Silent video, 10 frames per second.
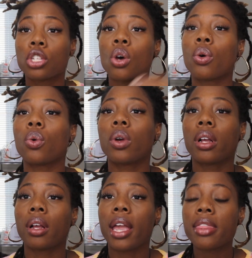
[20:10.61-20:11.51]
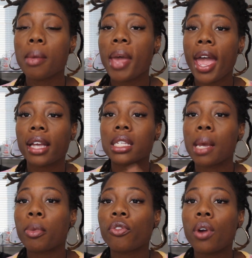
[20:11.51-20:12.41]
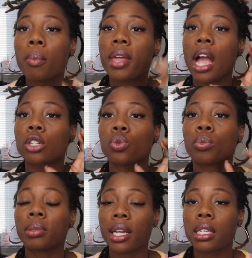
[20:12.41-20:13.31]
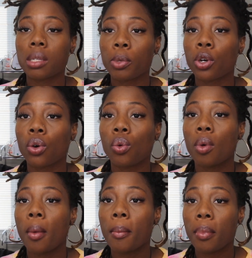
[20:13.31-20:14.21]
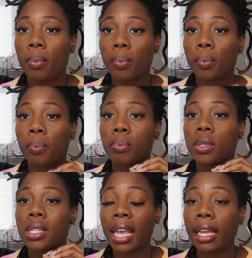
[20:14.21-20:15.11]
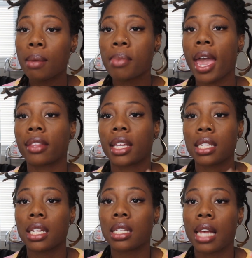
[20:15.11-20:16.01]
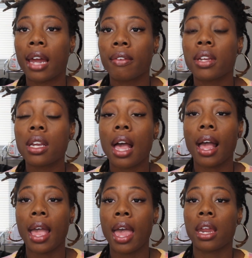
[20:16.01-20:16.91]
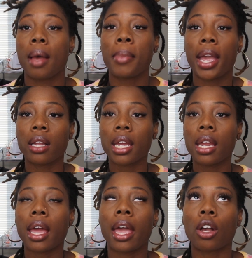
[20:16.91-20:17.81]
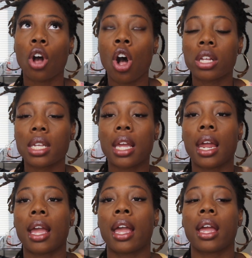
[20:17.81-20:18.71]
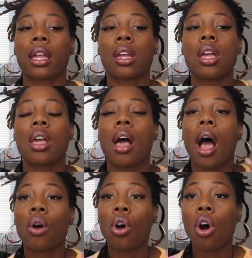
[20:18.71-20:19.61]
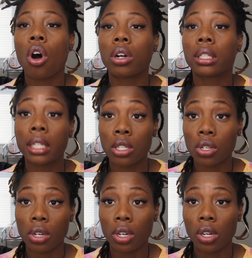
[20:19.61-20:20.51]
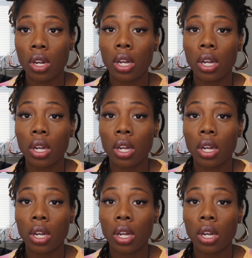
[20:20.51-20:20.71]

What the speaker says: so in the bag, separate from the actual blood spill second bag that's inside of it, I had a band-aid, I had gauze, and I had alcohol cleanser